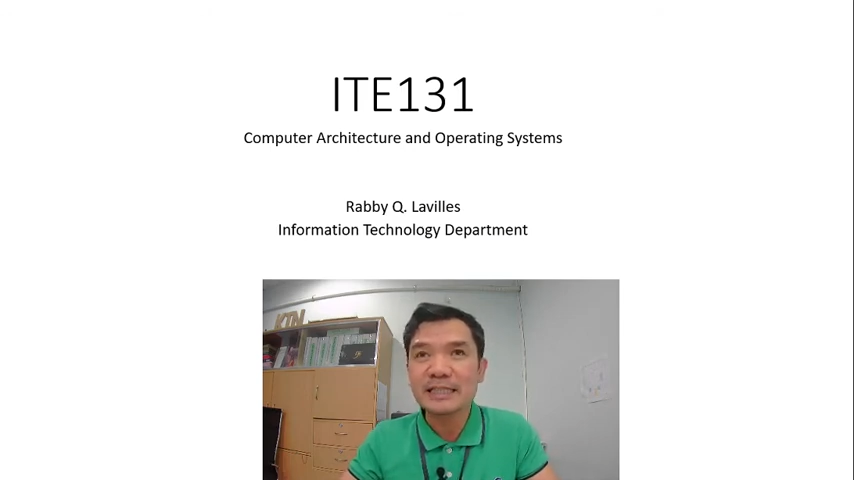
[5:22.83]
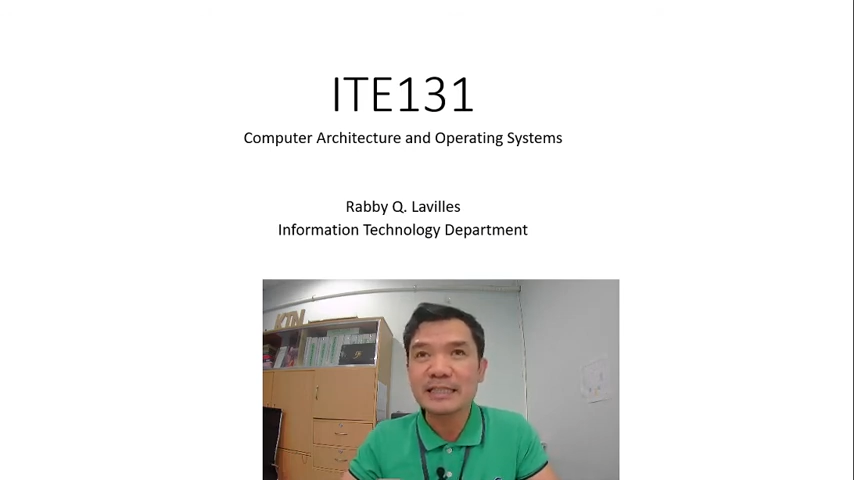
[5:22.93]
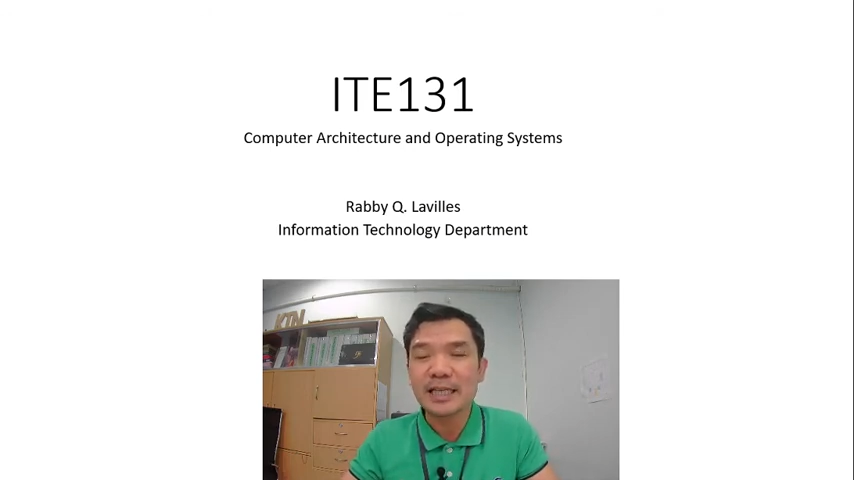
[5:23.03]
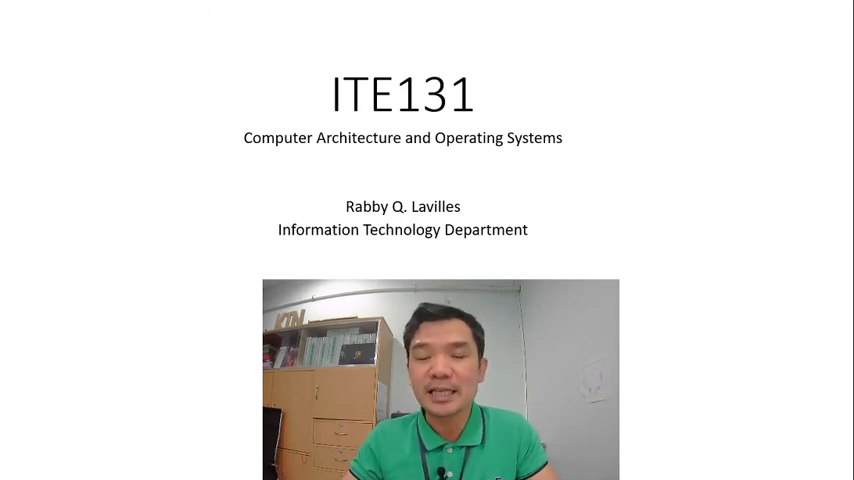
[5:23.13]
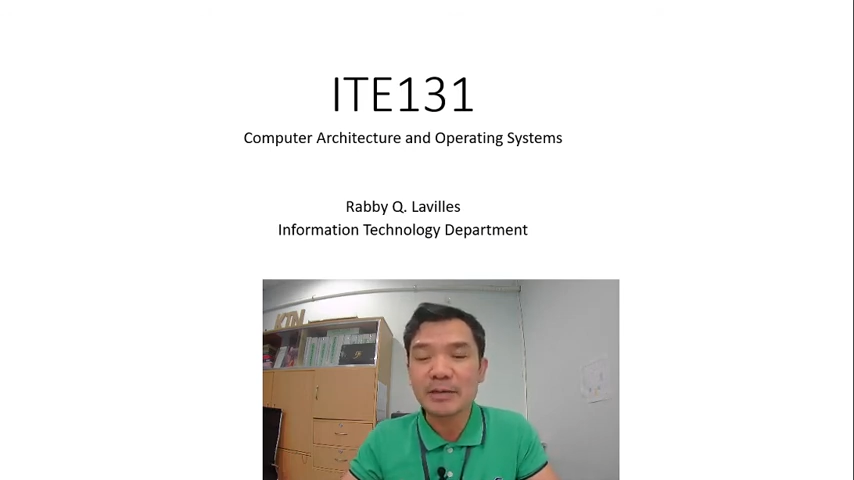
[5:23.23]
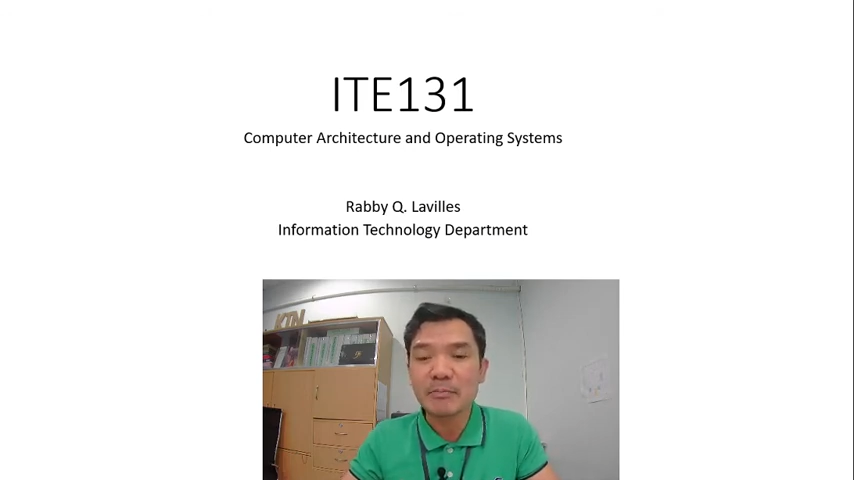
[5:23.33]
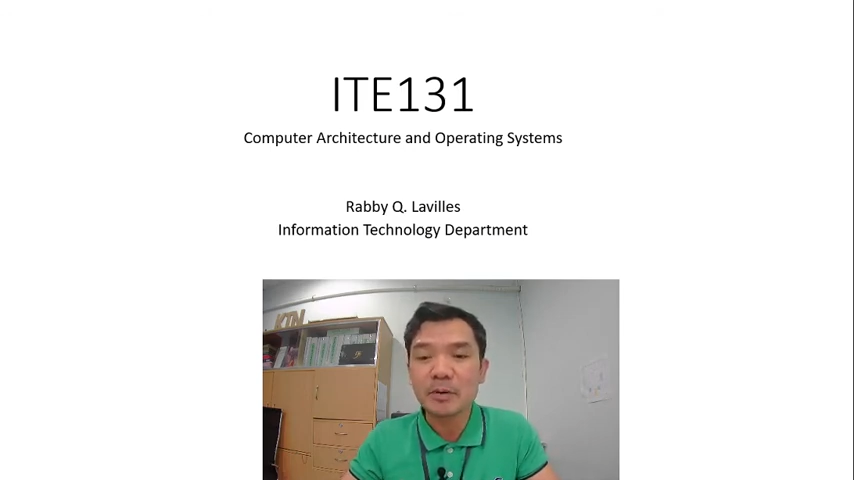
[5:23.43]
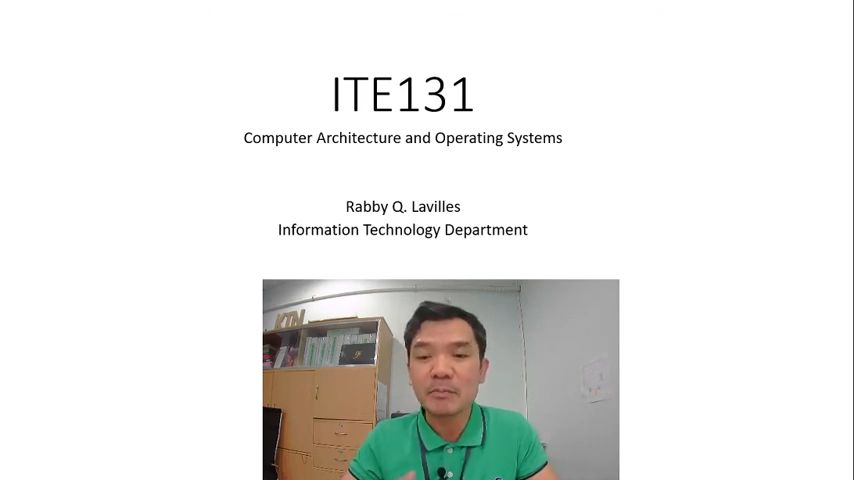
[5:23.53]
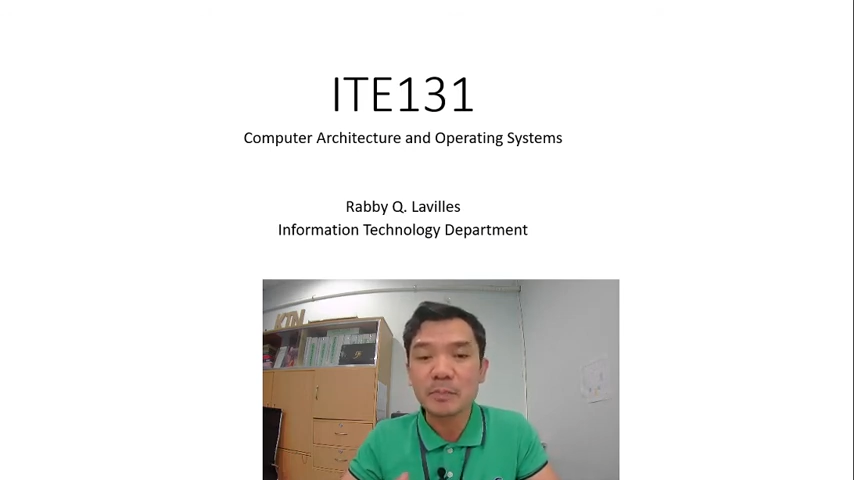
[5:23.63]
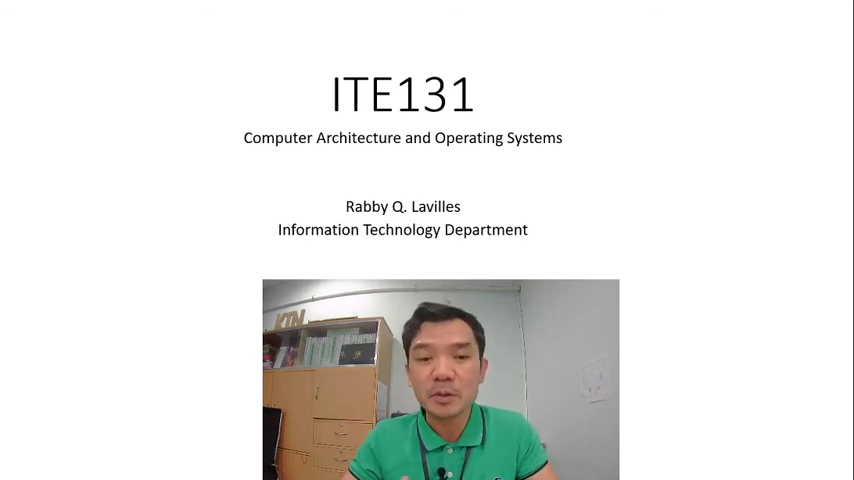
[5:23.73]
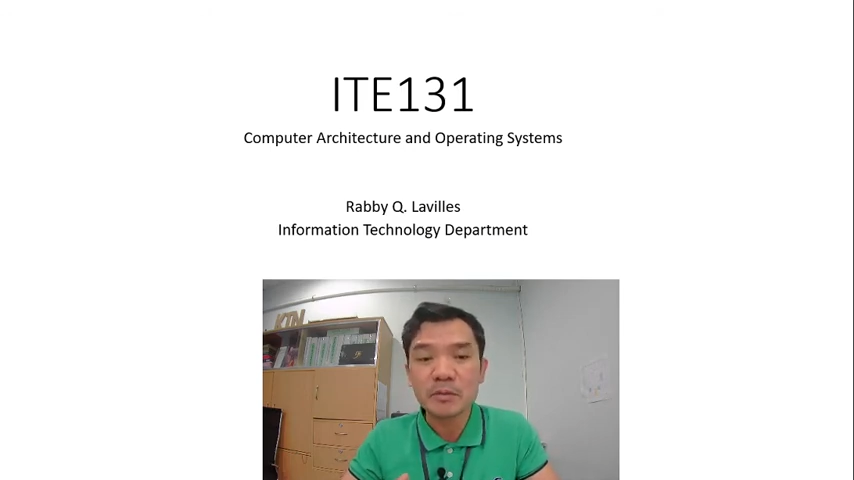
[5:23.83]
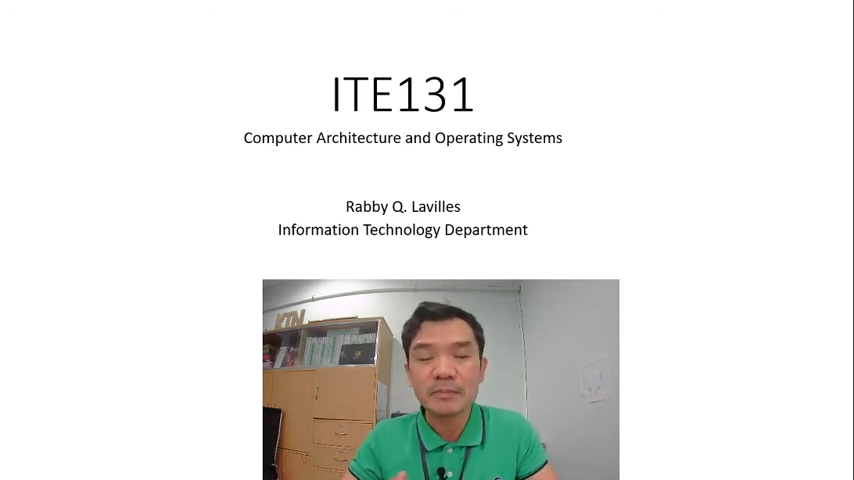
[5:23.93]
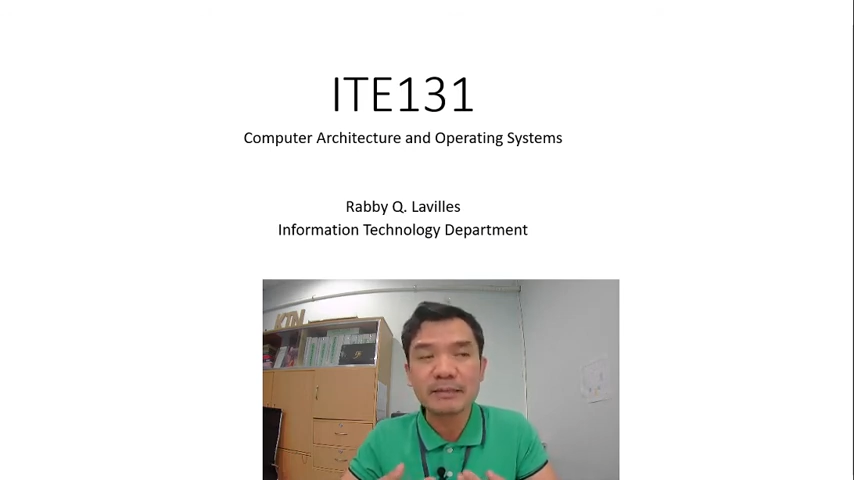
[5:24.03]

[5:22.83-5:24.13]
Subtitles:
the Tanimbong book,